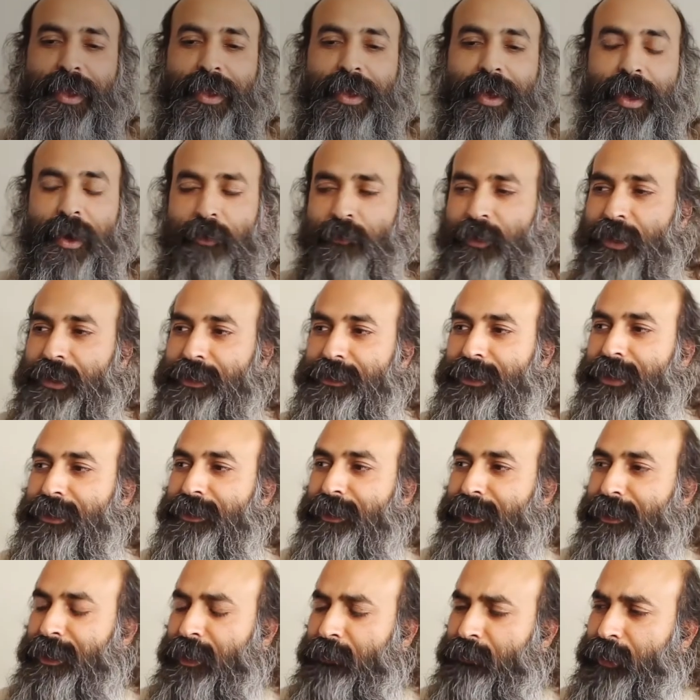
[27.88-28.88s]
Having said
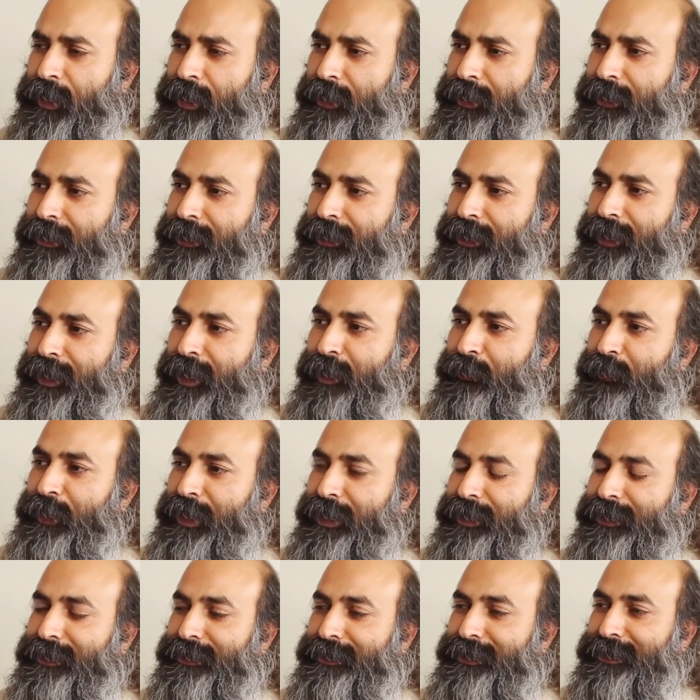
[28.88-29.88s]
that, having
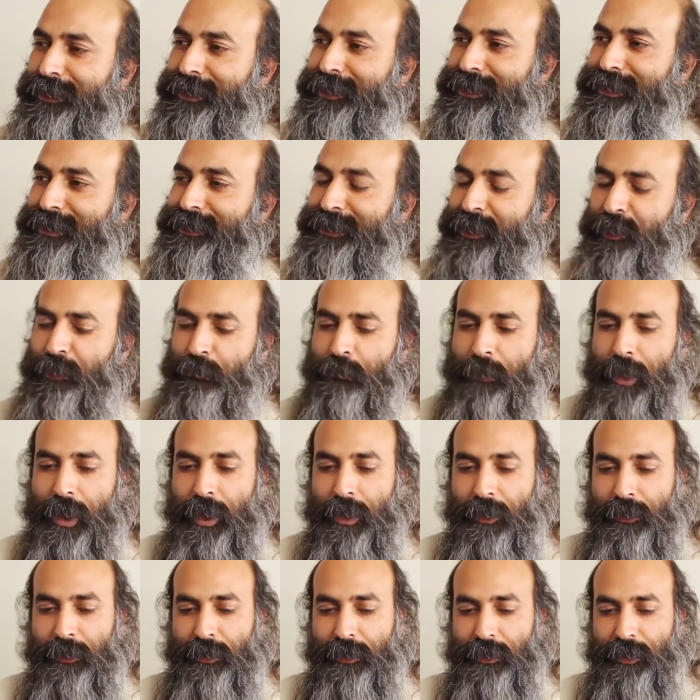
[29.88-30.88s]
said
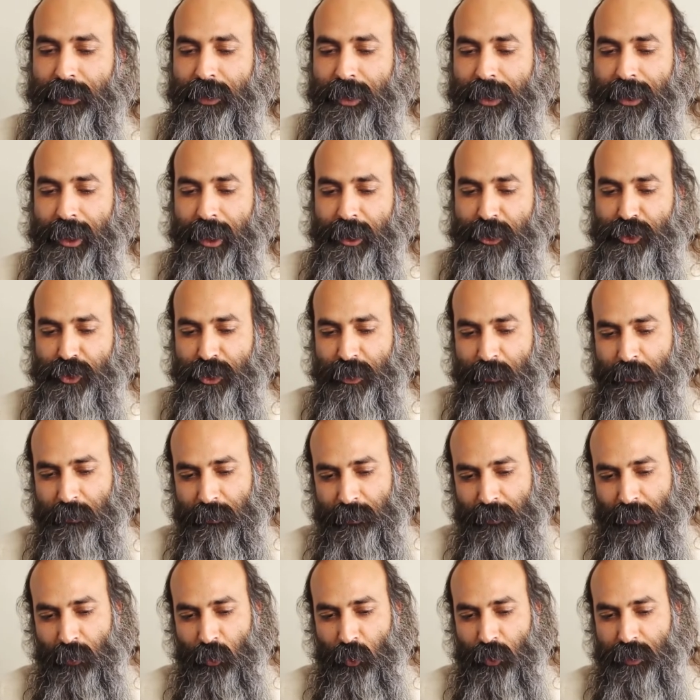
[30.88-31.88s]
about the
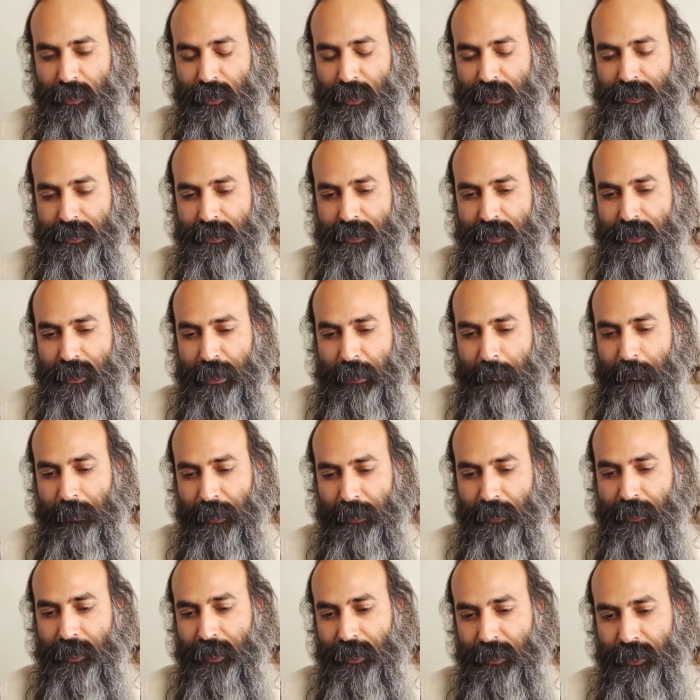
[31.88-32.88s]
connection or this deep
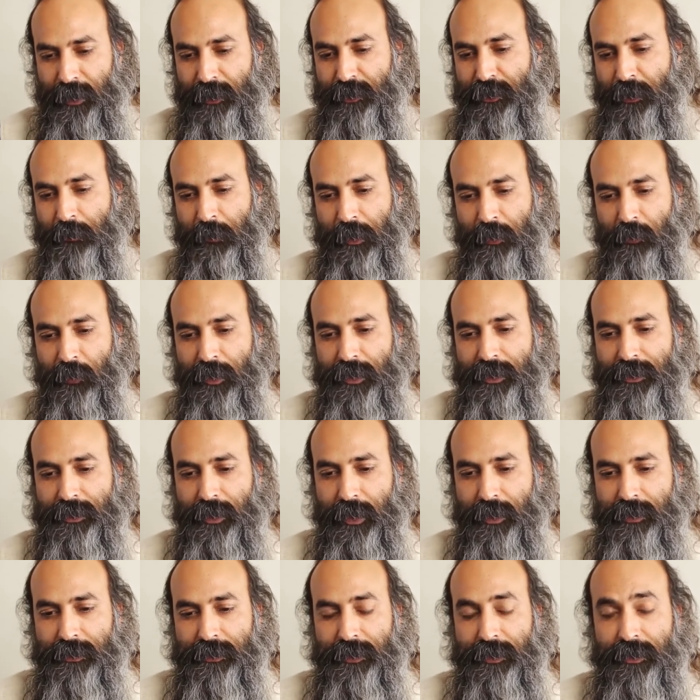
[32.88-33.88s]
integration between
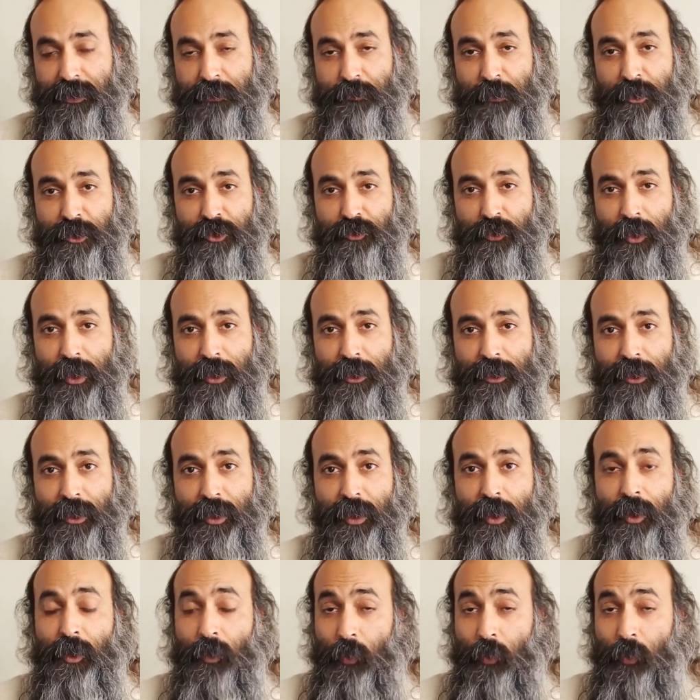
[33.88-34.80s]
science and spirituality,